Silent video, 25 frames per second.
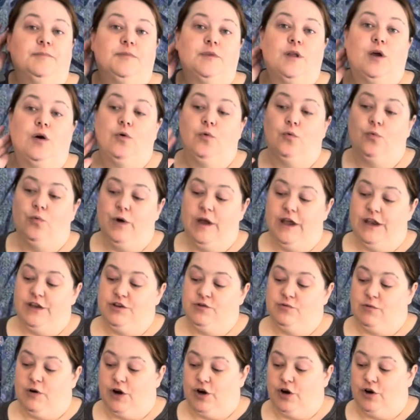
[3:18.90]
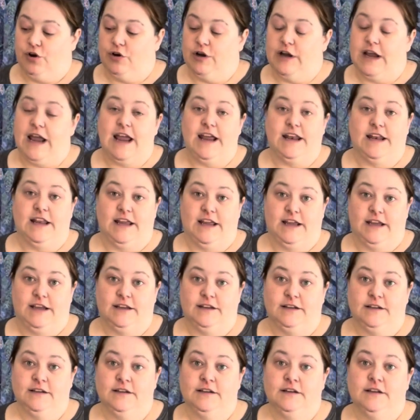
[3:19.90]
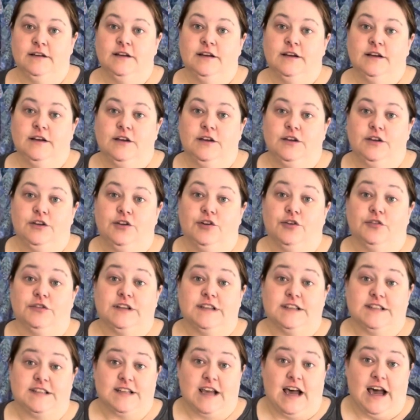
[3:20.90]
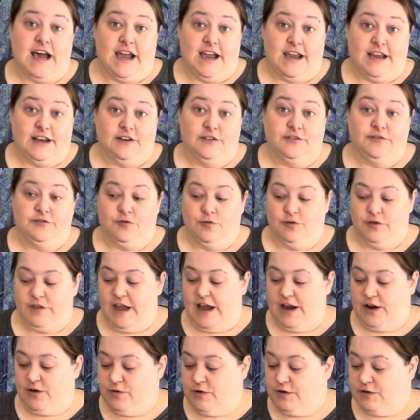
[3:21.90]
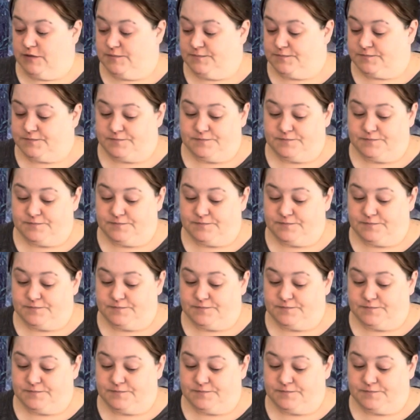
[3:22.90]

when you are creating your design for that quilt.